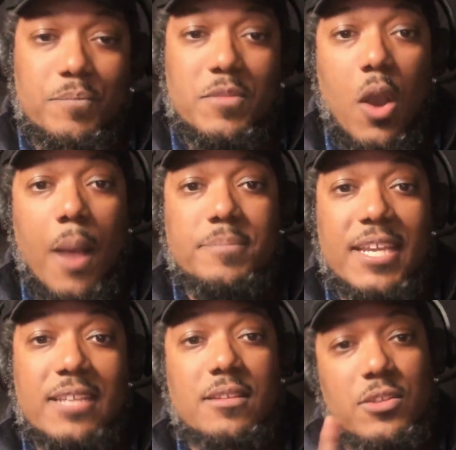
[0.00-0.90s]

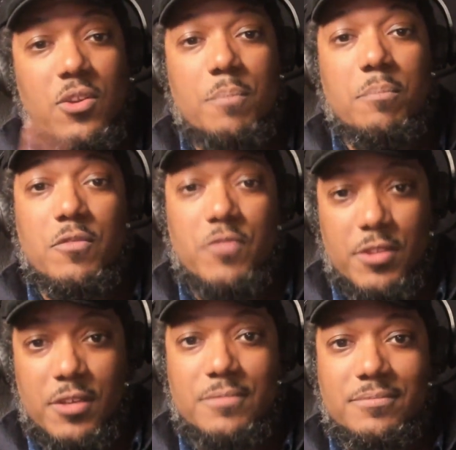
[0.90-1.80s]
Update your
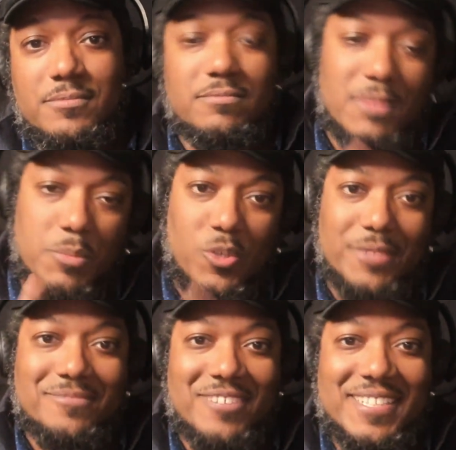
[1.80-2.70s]
portfolio. Number 1,
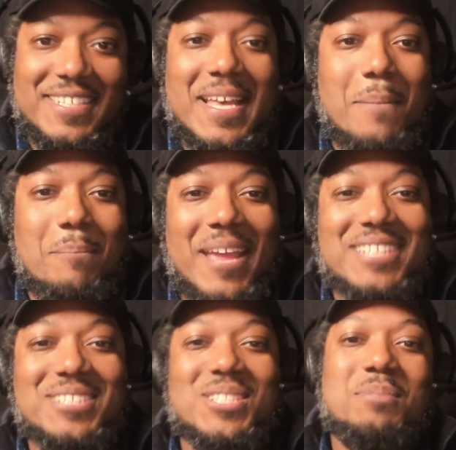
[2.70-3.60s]
right?
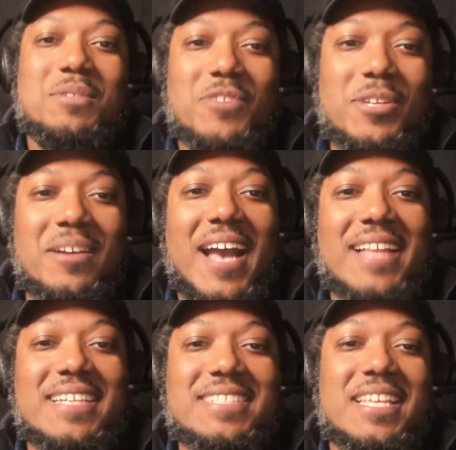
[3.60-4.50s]
Make sure your portfolio
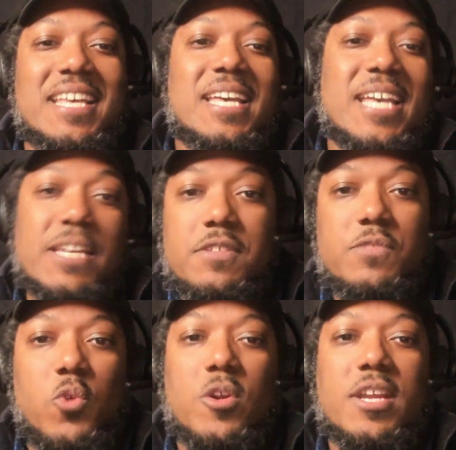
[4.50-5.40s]
highlights
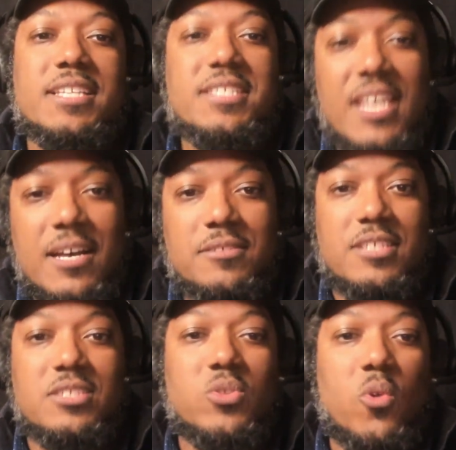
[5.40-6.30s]
innovative work and tells
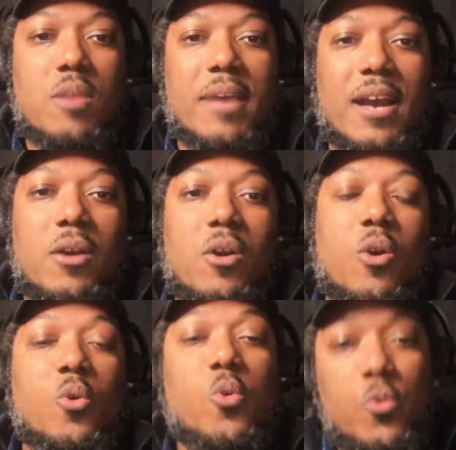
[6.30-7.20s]
a story about
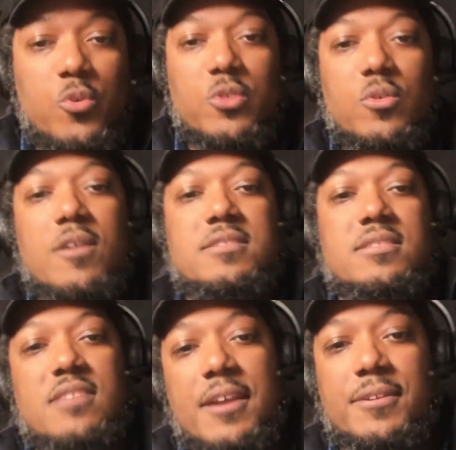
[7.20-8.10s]
who you are as a
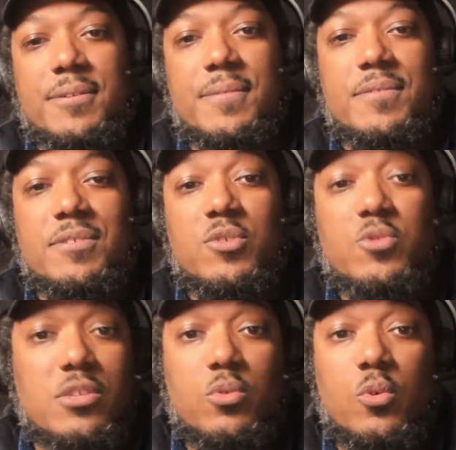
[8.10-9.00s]
designer,
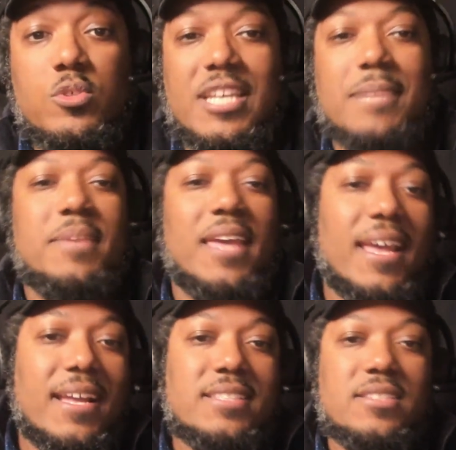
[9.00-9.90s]
using tools like
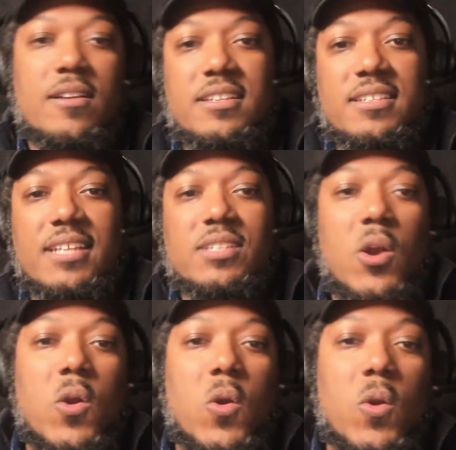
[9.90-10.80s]
Behance, ArtConnect,
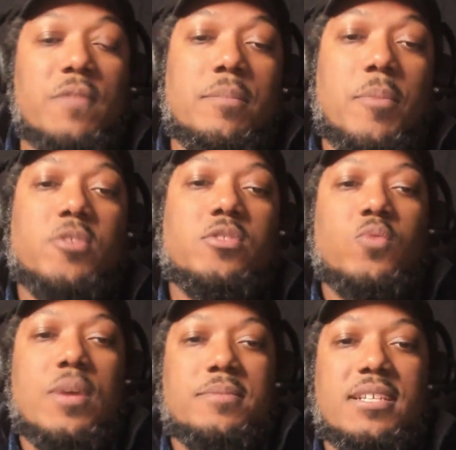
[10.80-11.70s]
or even a personal
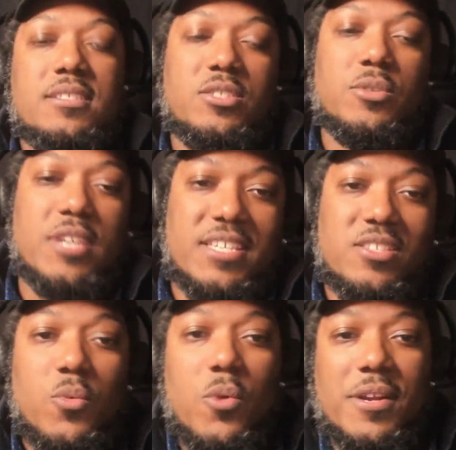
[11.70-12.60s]
website to showcase
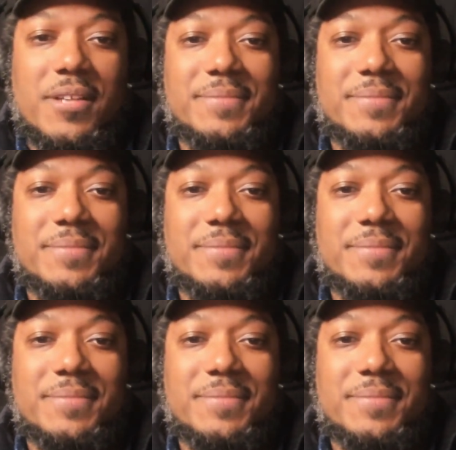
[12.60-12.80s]
your work.